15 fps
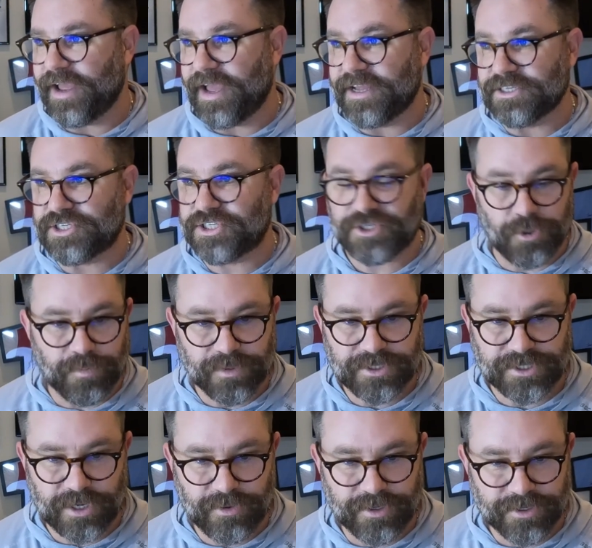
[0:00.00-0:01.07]
It's super
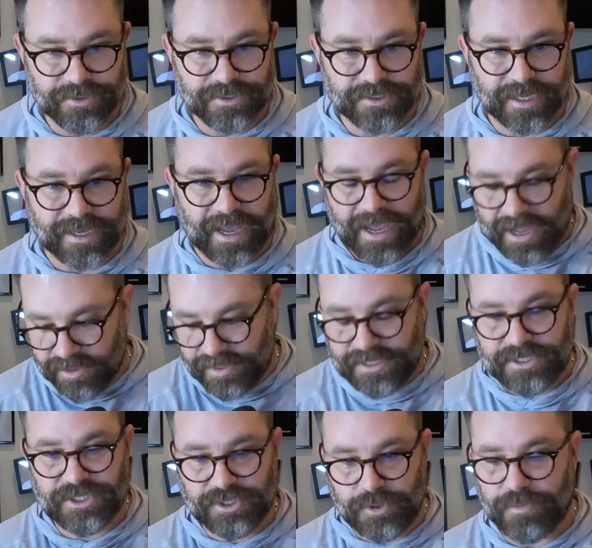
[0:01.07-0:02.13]
soakers, like
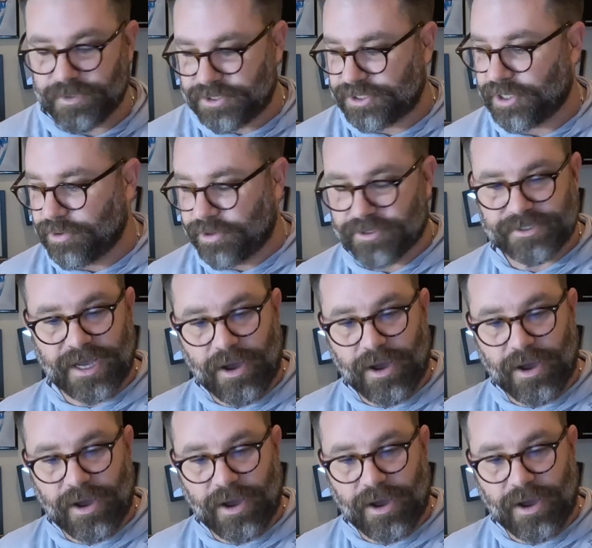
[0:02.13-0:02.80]
these super soakers.